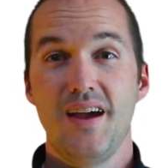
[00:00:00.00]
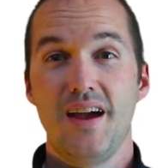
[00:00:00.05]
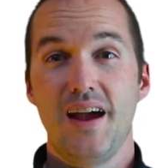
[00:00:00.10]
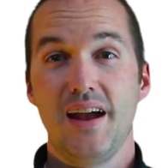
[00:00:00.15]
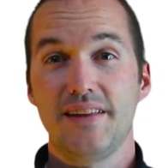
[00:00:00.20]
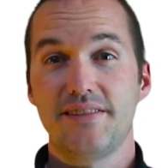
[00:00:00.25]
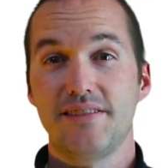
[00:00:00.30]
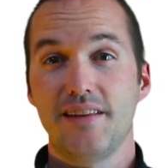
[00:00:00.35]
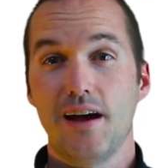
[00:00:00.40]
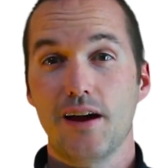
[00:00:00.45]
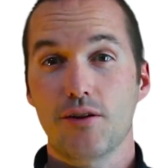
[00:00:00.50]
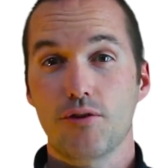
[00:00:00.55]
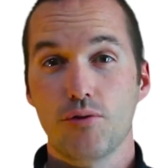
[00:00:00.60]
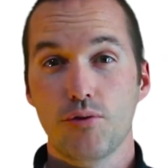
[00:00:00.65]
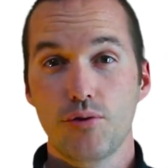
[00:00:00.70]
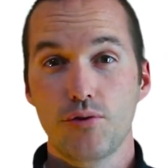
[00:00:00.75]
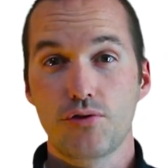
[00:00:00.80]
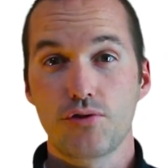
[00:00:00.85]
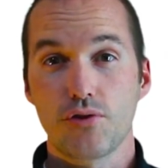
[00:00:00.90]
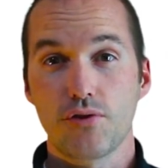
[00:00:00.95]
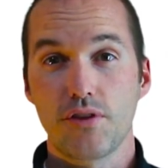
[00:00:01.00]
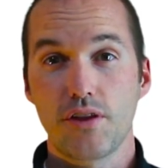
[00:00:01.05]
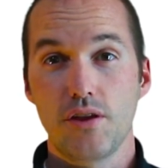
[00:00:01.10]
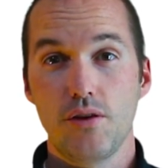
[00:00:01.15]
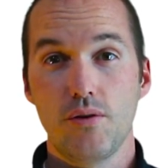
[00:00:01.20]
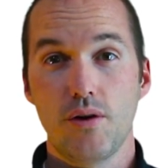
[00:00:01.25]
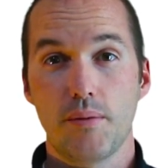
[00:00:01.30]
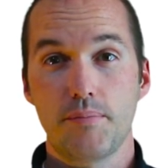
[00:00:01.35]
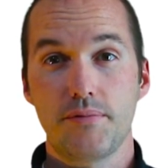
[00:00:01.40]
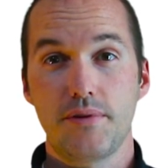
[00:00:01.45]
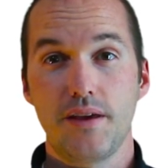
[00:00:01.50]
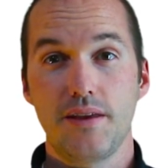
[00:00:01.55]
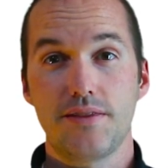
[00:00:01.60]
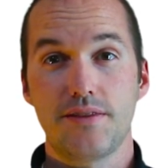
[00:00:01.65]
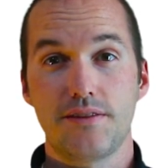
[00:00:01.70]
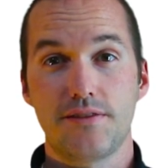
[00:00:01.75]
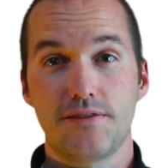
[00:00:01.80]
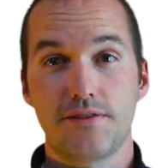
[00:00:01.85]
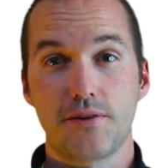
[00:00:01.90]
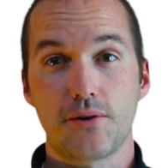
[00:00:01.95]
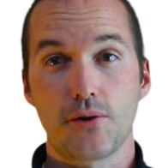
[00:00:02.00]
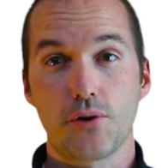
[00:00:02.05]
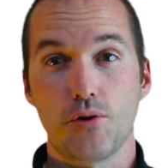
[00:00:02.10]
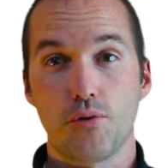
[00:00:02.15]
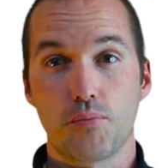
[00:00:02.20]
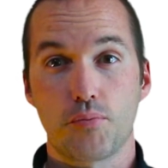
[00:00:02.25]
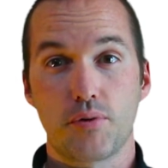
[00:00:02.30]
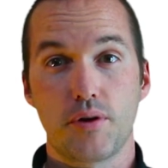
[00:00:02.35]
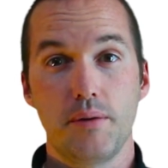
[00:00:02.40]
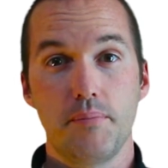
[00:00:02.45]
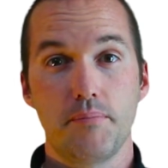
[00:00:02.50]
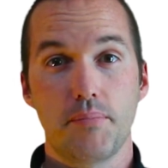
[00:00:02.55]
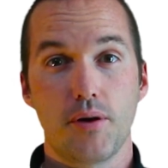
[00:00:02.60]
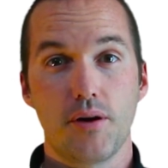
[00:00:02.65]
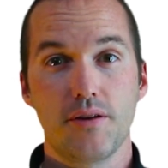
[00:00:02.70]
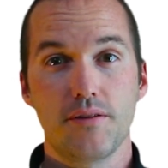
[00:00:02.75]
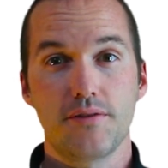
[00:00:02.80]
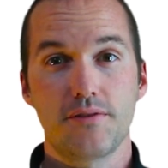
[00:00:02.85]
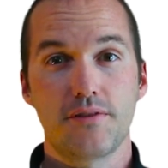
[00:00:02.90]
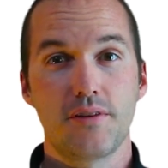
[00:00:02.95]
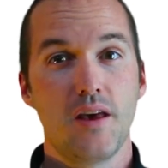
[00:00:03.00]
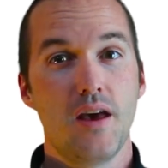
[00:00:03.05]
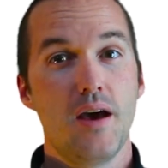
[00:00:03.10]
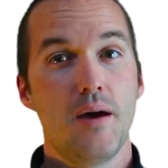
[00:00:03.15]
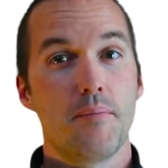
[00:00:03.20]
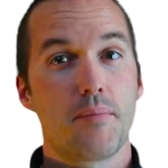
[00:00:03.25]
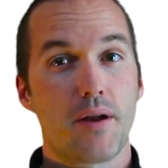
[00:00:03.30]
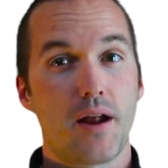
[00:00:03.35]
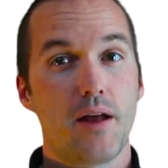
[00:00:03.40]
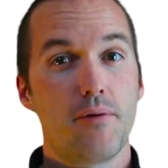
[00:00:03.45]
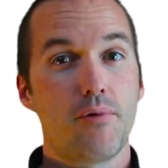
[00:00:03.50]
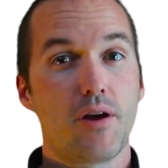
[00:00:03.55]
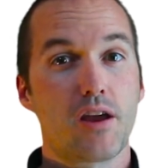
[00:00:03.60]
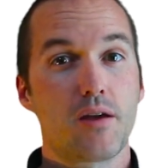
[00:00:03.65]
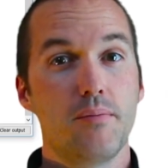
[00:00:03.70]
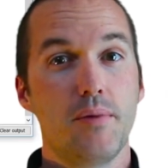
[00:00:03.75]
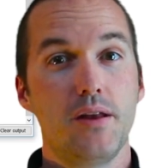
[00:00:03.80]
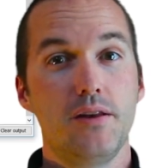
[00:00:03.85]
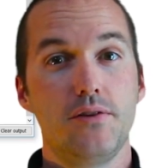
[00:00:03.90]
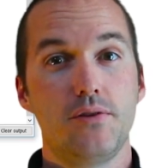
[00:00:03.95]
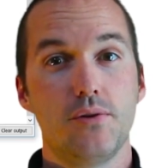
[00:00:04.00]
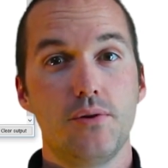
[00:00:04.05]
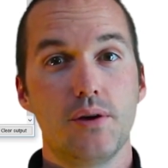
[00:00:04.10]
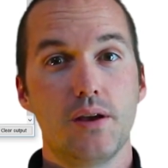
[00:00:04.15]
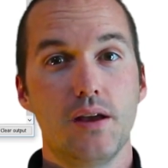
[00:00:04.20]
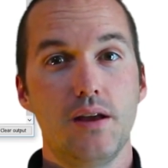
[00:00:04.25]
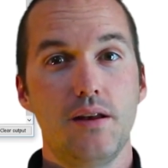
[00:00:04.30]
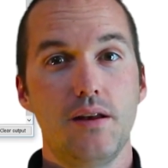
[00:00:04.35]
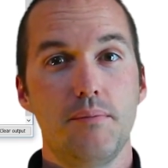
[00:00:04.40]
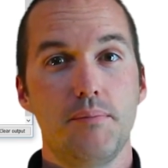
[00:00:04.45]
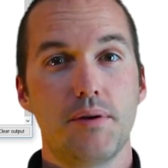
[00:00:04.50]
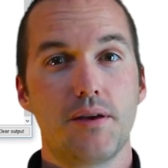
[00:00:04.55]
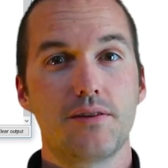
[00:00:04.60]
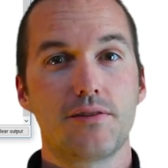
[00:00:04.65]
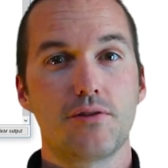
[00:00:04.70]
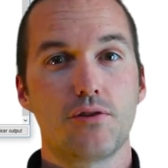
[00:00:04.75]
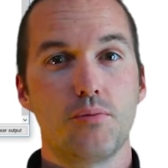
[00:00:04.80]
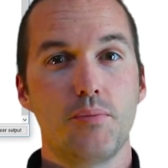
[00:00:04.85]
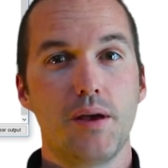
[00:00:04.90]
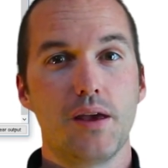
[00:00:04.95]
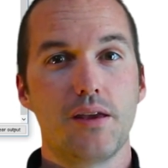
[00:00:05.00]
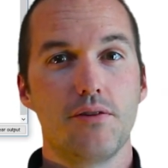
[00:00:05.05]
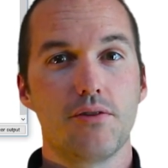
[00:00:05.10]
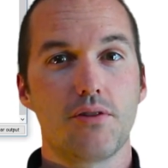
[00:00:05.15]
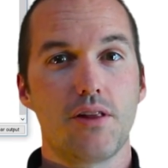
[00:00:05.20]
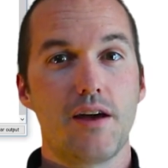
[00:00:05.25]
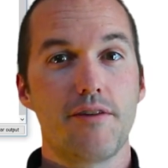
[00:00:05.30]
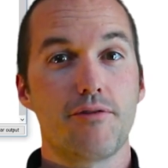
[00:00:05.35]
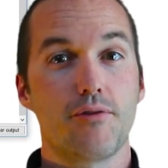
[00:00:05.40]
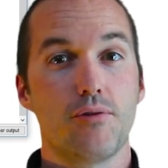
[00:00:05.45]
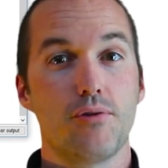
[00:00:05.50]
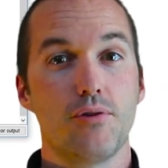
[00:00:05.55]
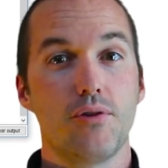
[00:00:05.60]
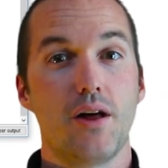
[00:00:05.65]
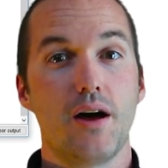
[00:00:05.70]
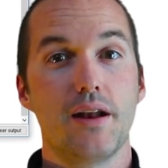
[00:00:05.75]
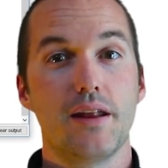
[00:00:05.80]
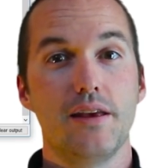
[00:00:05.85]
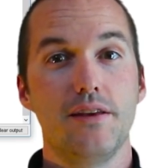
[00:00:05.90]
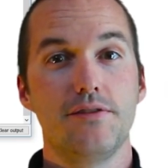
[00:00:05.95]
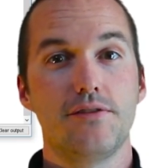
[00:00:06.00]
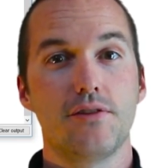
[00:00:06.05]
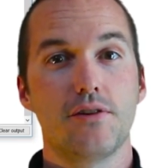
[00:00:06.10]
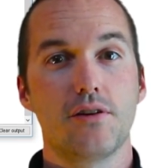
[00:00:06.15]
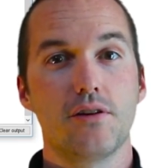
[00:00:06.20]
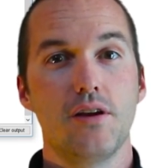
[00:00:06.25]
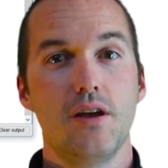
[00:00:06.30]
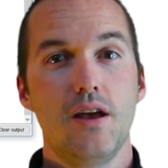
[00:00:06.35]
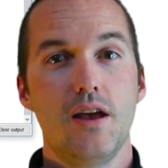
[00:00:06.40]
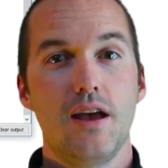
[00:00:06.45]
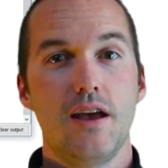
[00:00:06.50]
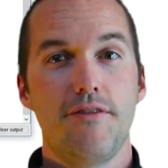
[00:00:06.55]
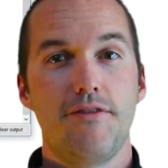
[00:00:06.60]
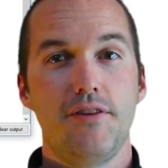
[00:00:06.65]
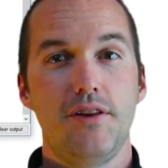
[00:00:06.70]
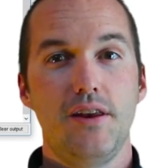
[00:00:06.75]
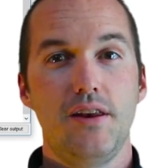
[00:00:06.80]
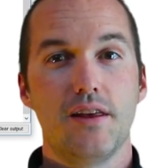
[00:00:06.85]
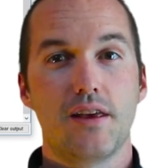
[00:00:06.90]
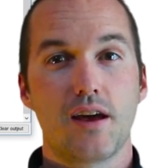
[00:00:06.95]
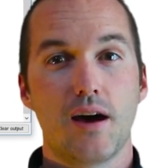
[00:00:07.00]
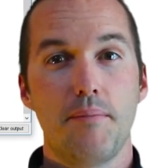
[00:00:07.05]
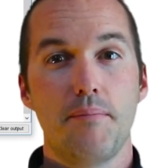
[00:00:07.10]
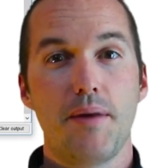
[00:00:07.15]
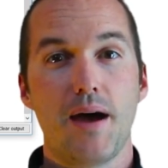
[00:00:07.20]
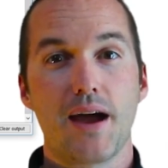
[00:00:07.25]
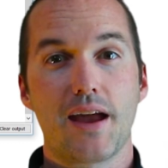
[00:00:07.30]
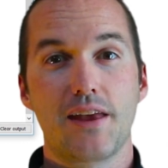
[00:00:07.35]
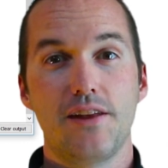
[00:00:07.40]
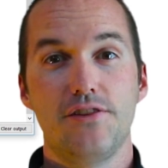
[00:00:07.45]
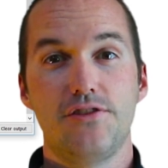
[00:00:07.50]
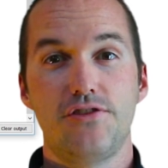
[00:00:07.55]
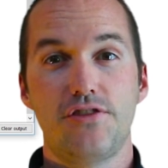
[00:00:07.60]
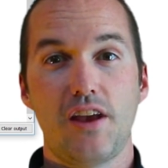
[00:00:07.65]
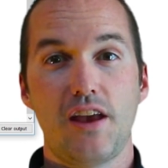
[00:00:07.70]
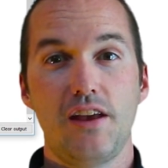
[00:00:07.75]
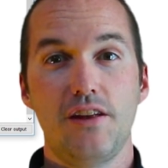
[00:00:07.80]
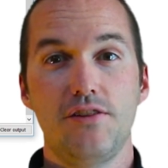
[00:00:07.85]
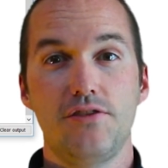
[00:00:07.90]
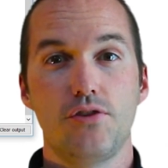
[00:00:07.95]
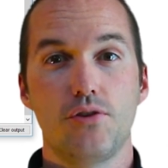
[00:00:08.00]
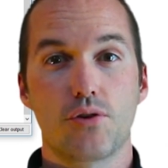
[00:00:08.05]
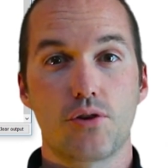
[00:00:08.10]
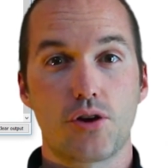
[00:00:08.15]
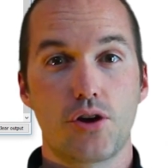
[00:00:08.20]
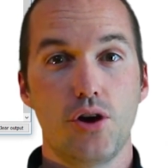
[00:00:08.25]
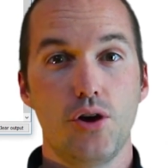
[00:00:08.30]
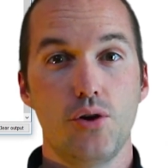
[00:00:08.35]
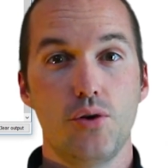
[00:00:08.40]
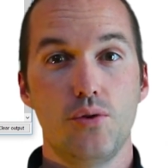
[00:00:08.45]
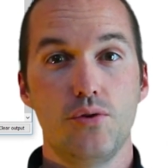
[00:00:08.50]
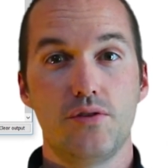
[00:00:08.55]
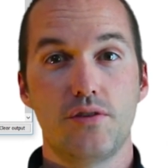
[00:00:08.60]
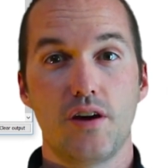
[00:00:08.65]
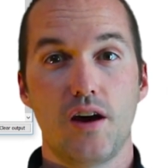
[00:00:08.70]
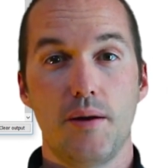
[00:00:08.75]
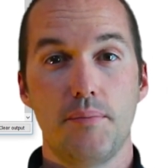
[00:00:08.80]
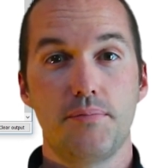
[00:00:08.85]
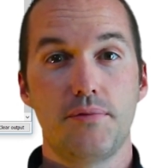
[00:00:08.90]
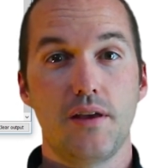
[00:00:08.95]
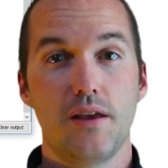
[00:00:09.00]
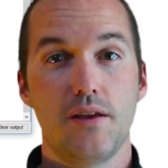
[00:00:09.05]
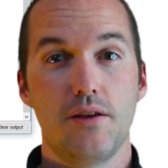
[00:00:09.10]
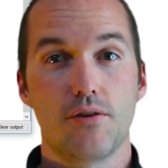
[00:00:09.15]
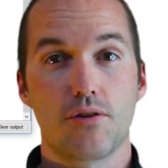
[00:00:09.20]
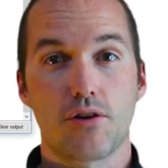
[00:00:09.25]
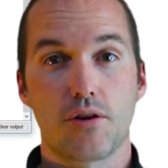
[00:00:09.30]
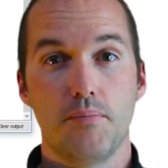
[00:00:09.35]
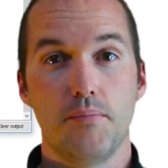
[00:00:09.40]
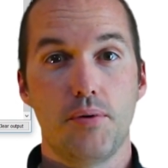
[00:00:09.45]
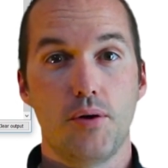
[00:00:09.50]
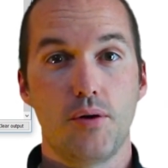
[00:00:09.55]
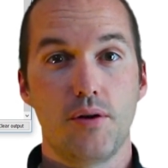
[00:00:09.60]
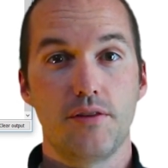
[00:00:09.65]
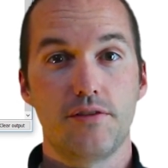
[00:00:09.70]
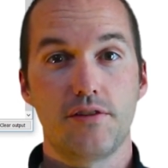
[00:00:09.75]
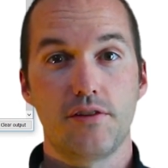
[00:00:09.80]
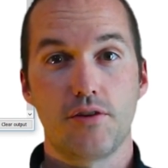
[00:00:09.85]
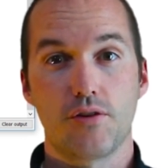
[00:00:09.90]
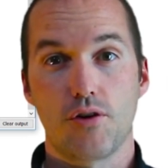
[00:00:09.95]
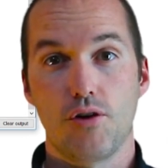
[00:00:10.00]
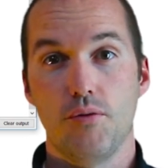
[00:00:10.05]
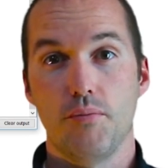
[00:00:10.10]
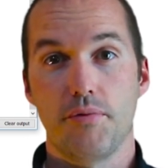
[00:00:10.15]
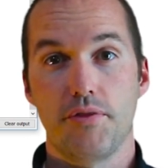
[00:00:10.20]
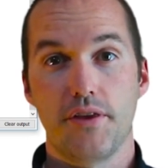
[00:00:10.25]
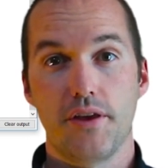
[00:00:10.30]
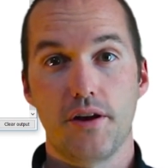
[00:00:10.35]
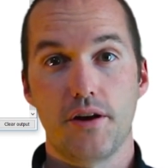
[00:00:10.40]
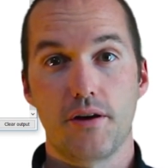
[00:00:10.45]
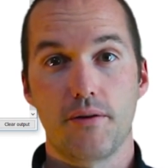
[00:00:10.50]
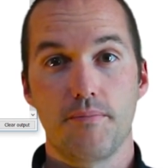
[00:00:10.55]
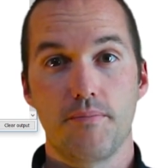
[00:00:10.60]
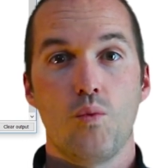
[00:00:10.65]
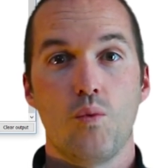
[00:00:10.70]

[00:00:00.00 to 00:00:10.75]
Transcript: It's not crucial that you update the serial print parts, but I'd recommend doing it because it'll make your life a whole lot easier if you need to come back and change your code to update your components in your home theater.